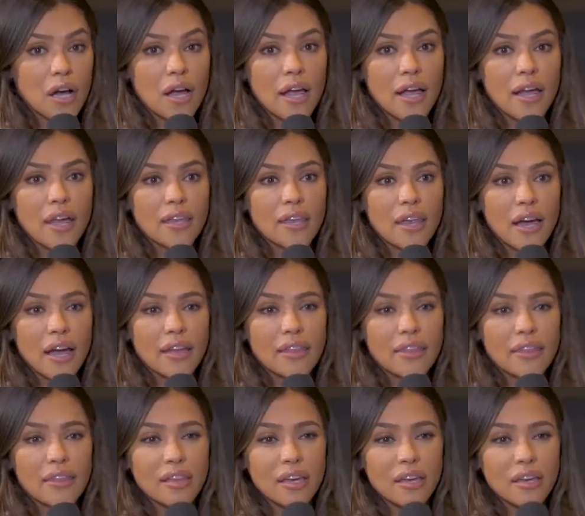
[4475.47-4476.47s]
And I
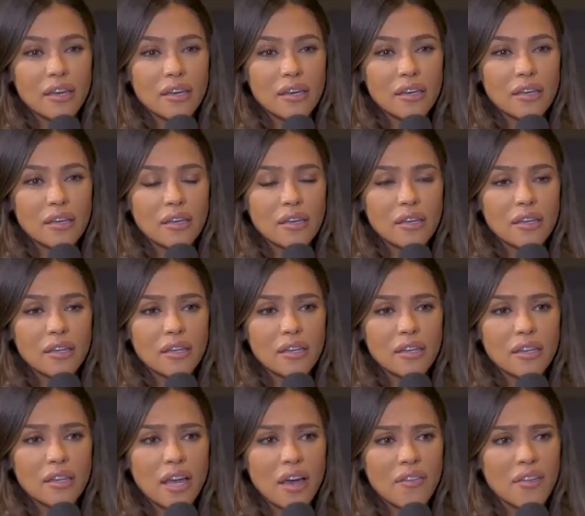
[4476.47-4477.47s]
think
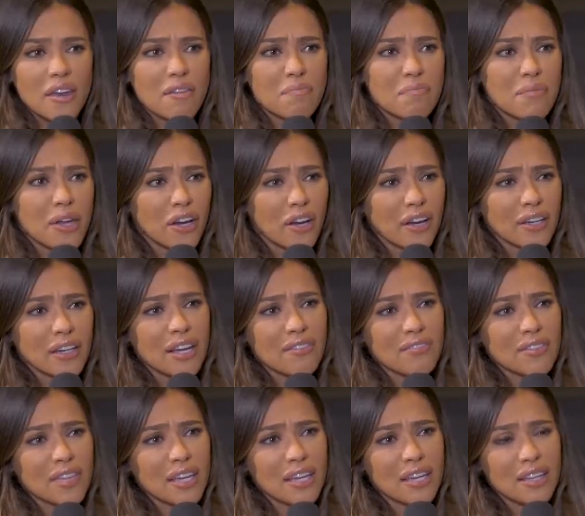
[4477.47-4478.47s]
now that I'm married and I
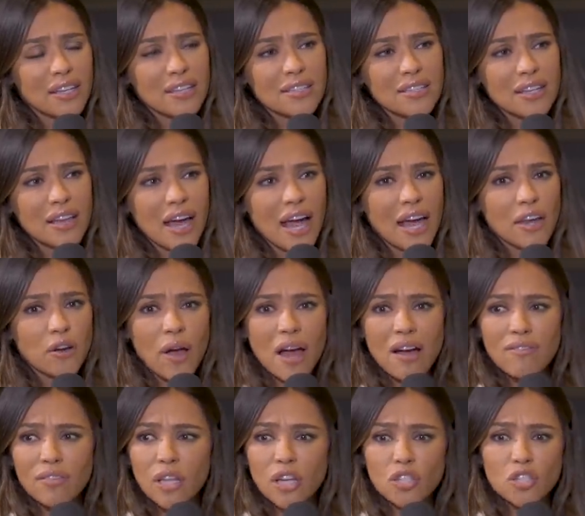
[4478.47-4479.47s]
have kids and I don't
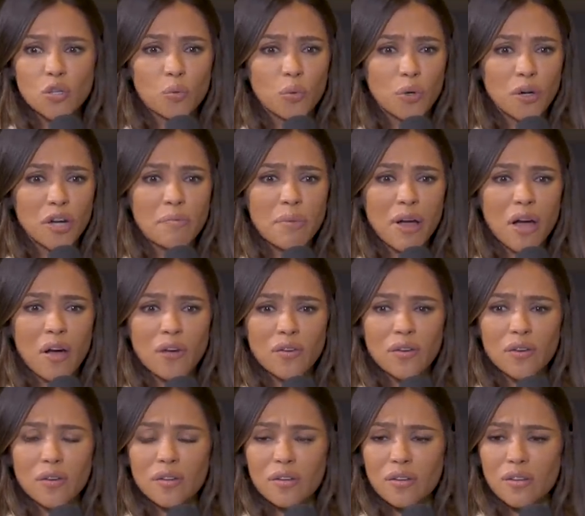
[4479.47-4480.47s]
have a lot to worry about,
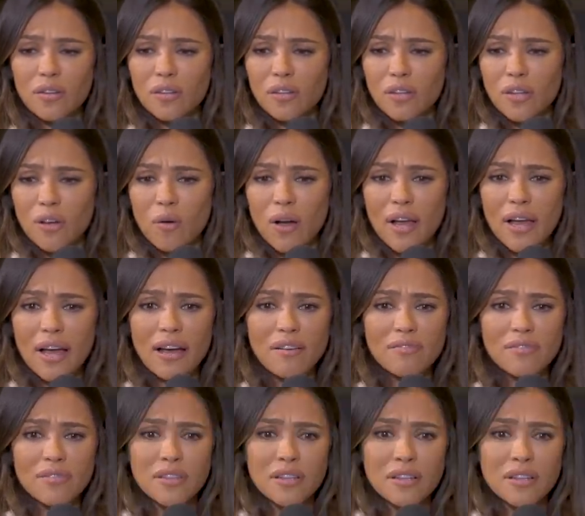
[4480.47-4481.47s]
and, you know, I
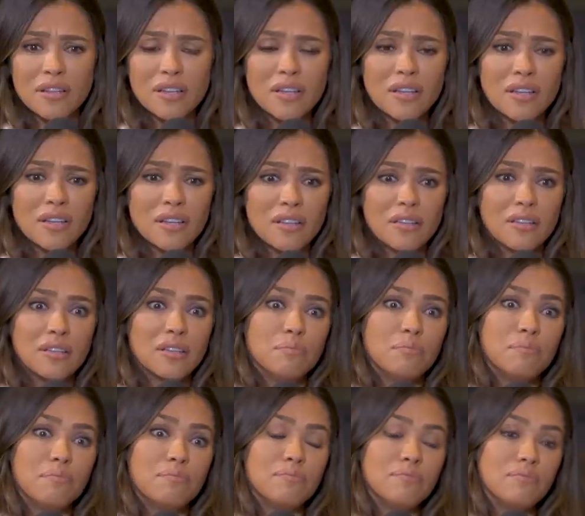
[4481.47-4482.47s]
have the, the